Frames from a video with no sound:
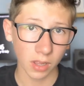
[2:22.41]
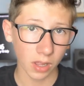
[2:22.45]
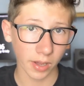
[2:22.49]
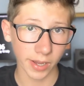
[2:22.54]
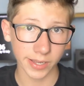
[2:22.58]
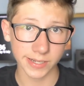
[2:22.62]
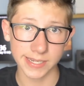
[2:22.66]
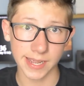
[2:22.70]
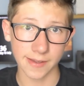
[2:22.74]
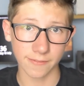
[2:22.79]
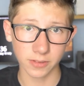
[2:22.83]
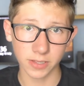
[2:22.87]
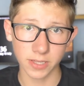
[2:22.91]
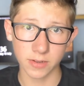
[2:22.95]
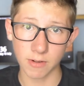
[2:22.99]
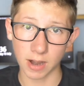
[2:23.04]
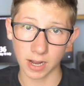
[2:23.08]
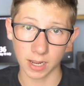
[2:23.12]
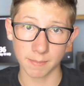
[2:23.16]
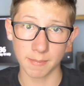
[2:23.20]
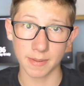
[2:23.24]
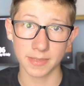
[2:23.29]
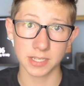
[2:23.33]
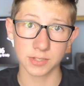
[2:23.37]
I definitely
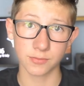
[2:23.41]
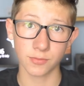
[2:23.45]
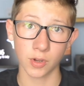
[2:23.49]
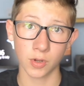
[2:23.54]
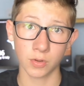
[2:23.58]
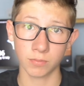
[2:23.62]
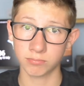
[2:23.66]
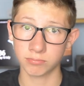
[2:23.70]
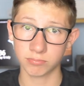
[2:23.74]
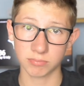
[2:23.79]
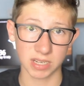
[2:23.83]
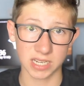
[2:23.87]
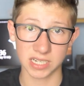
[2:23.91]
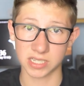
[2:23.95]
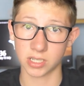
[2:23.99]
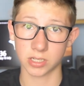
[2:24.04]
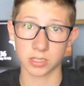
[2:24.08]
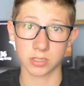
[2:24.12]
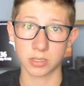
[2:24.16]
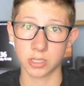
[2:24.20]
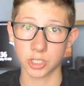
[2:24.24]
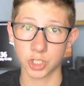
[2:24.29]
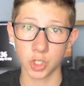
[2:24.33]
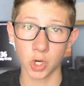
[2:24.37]
recommend this phone. It
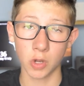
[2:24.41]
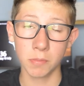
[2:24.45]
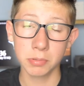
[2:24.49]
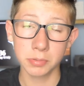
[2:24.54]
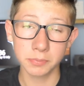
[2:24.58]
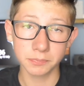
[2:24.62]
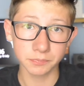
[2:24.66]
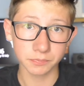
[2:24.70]
does the job.